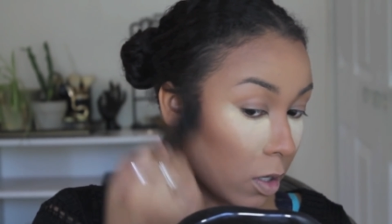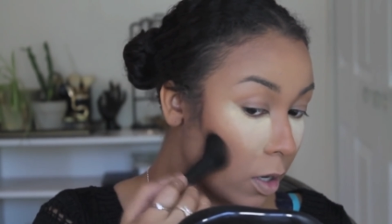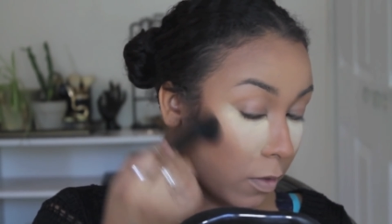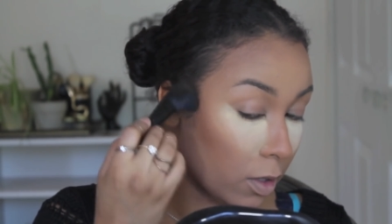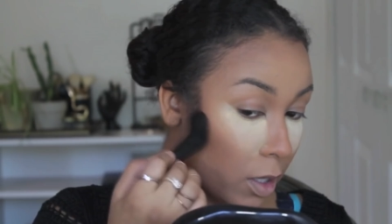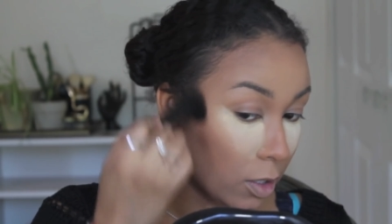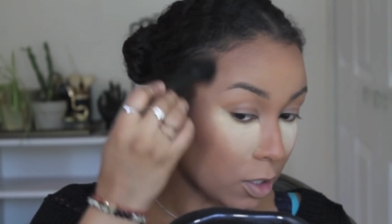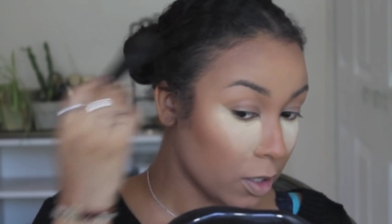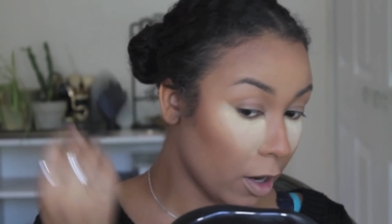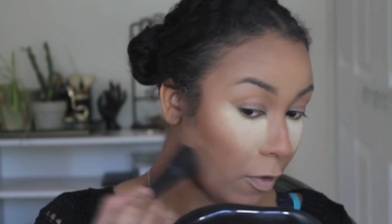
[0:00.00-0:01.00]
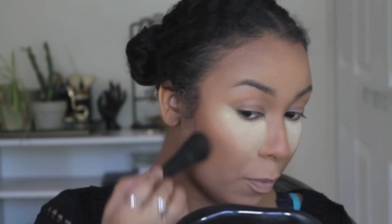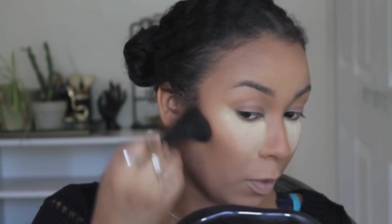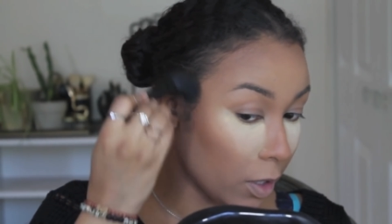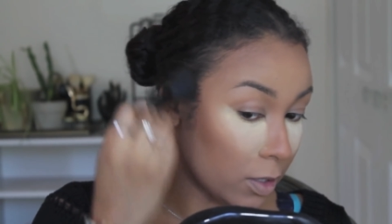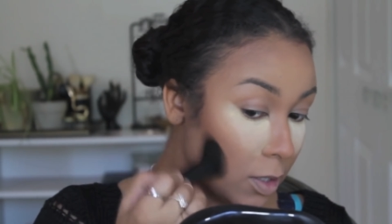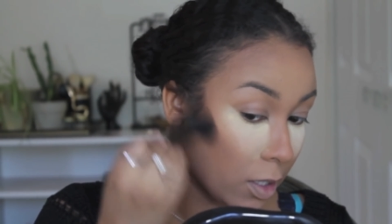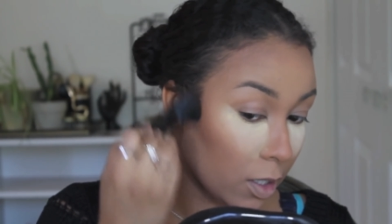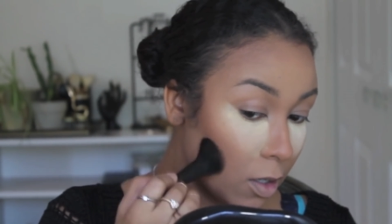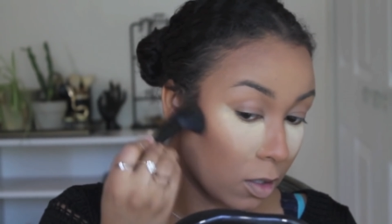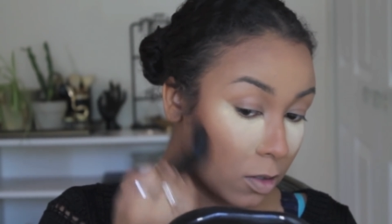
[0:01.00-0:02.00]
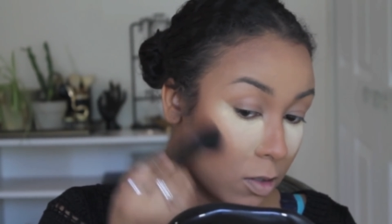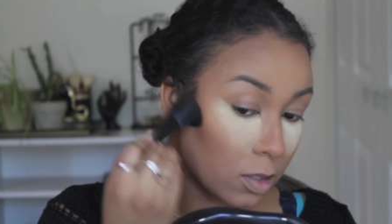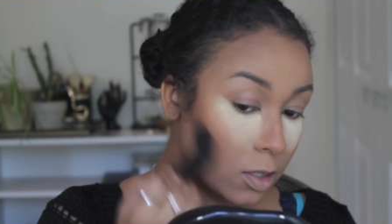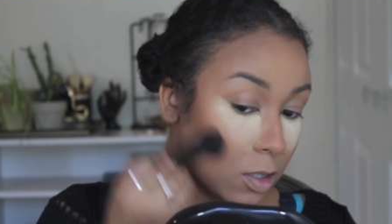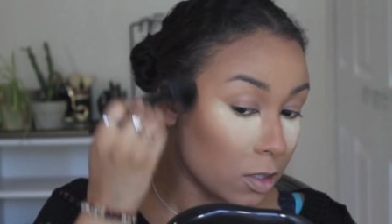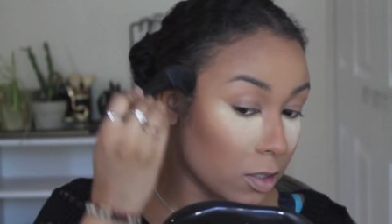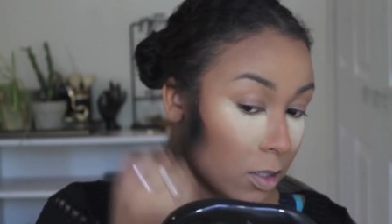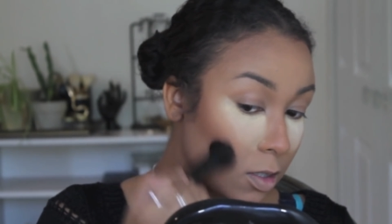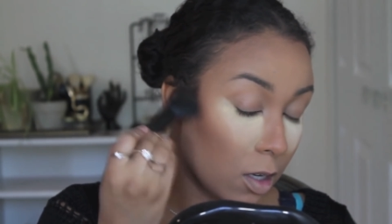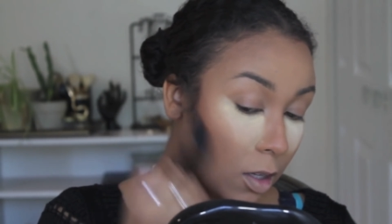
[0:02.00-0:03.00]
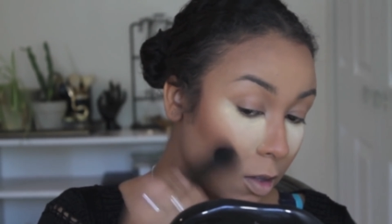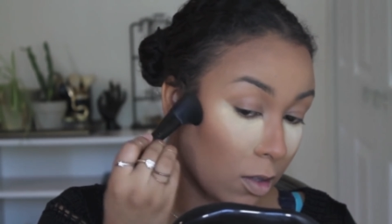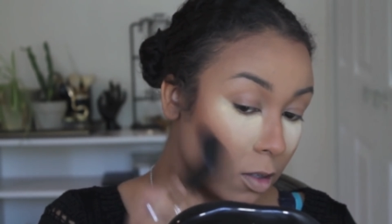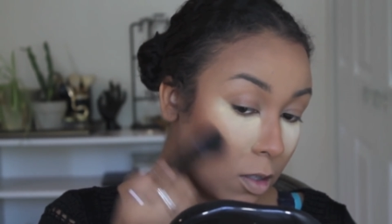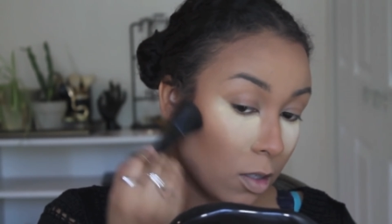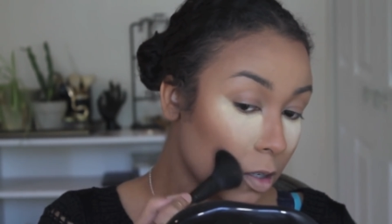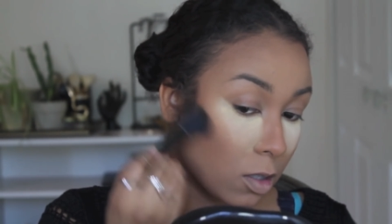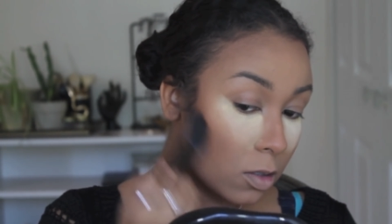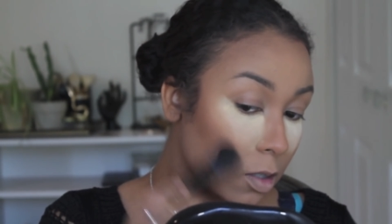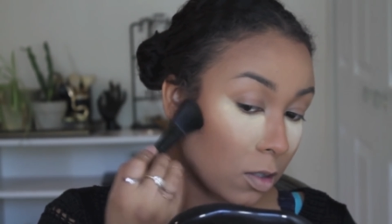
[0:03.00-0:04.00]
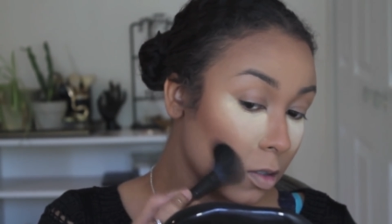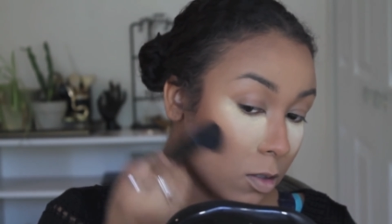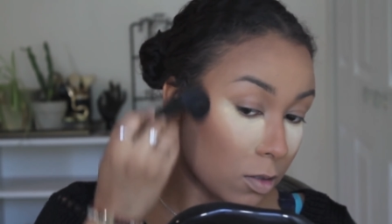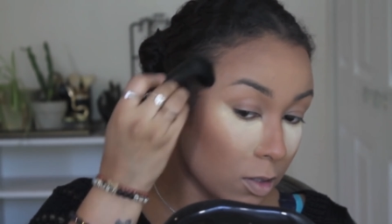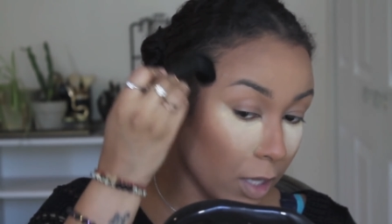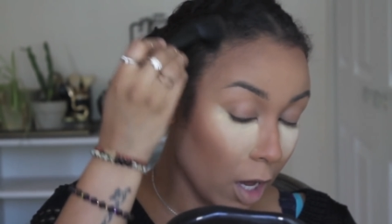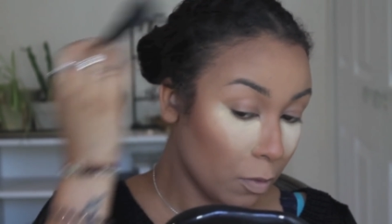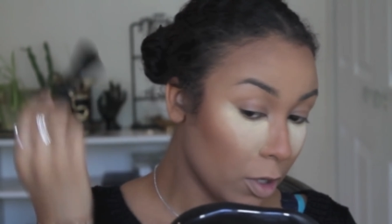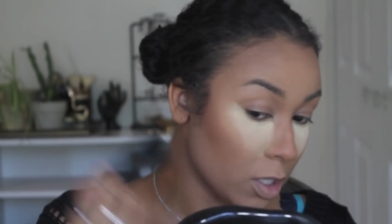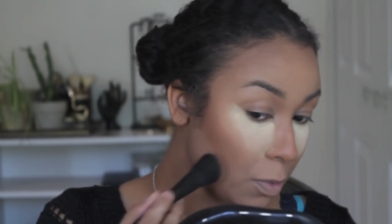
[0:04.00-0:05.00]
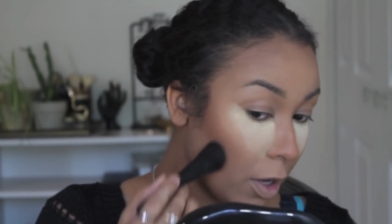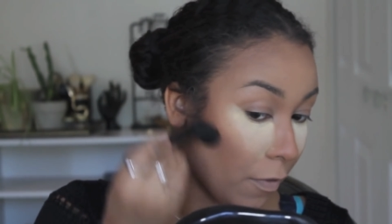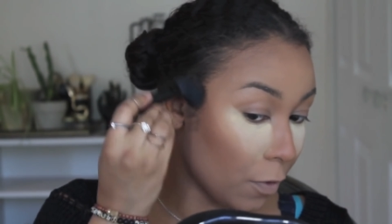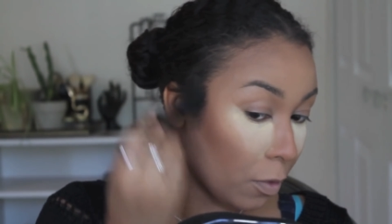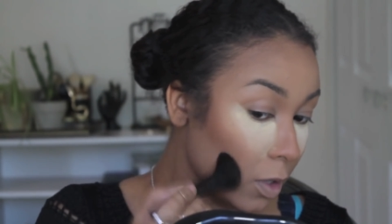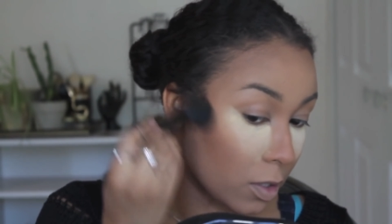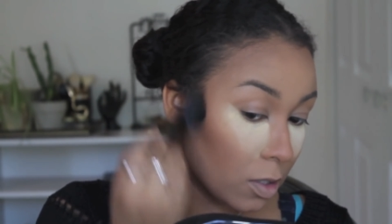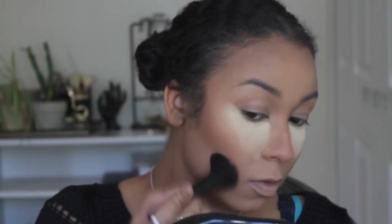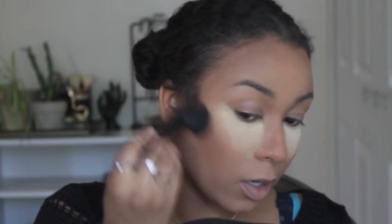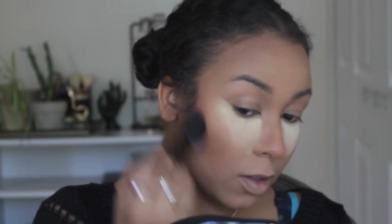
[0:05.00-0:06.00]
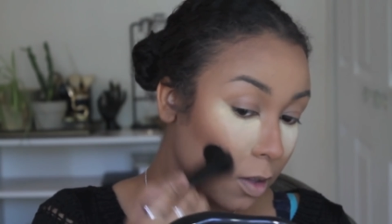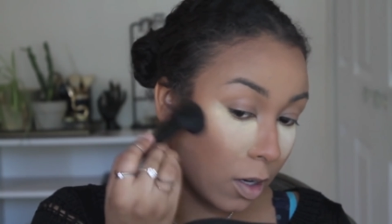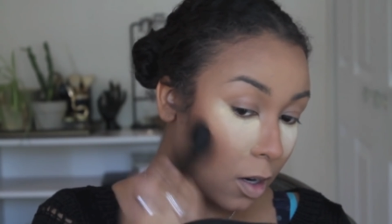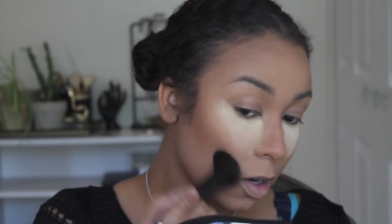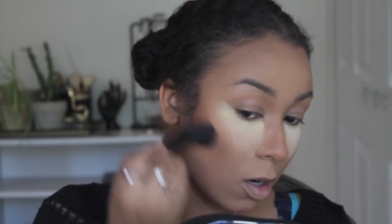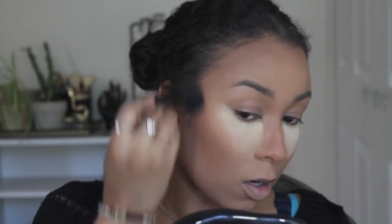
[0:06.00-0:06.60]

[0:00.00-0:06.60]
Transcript: And then just kind of blend it a little downwards, but I focus it right there.